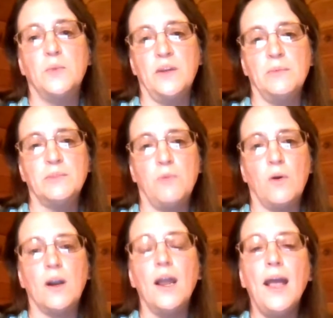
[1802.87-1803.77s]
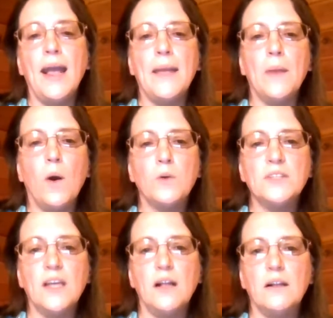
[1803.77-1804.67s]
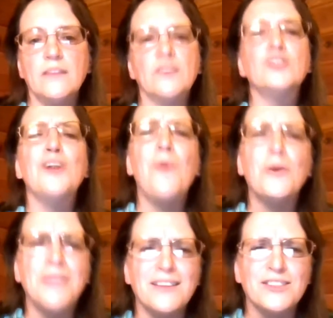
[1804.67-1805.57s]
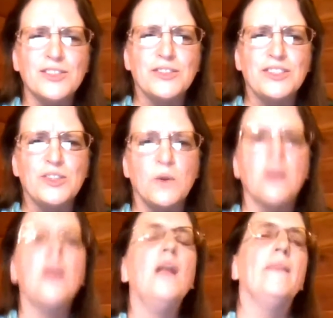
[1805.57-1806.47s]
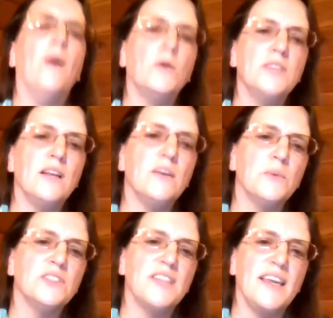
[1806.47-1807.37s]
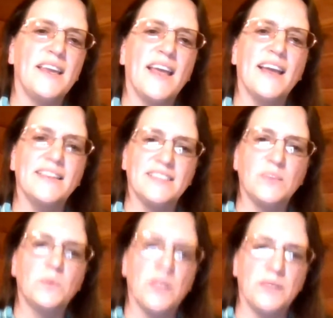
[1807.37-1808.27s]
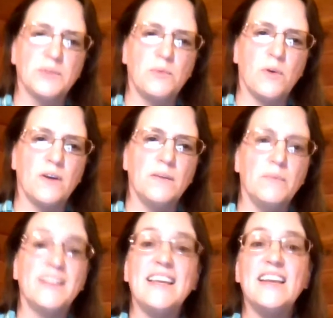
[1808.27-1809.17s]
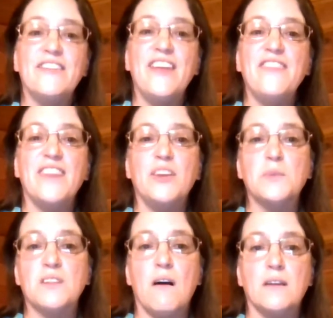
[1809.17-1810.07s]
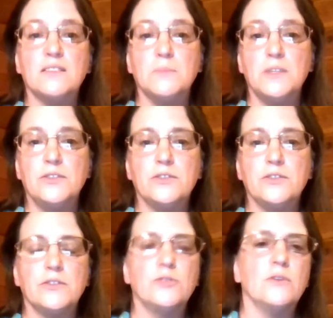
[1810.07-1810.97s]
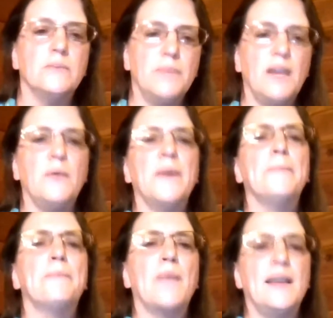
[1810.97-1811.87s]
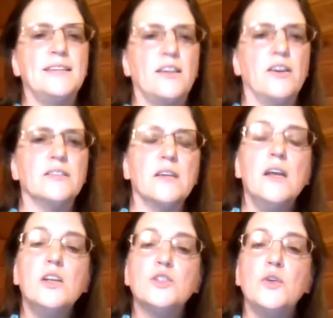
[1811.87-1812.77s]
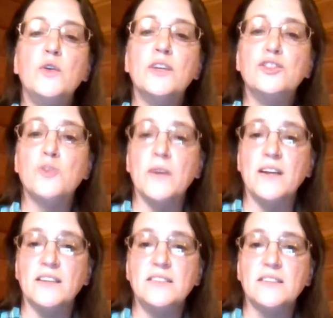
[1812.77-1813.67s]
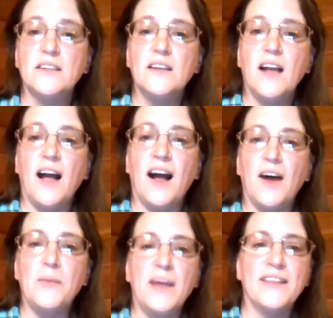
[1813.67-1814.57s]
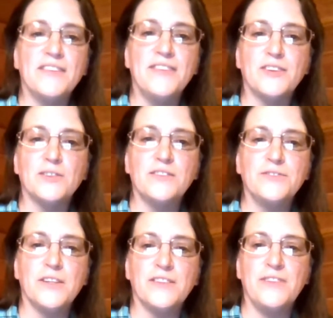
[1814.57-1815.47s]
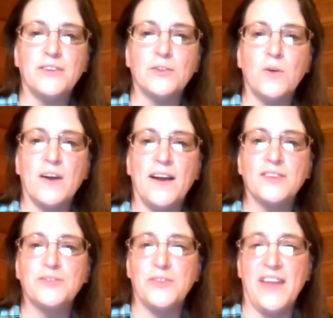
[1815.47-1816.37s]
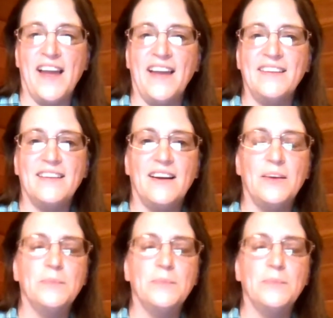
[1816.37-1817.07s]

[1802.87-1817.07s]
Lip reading: is in Williamsport, and there's no hotels in Jersey Shore. The hotel that we're staying at is in Williamsport, but the event venue was awesome in Jersey Shore. But anyway, I digress. So you can join us in front of the federal courthouse for that,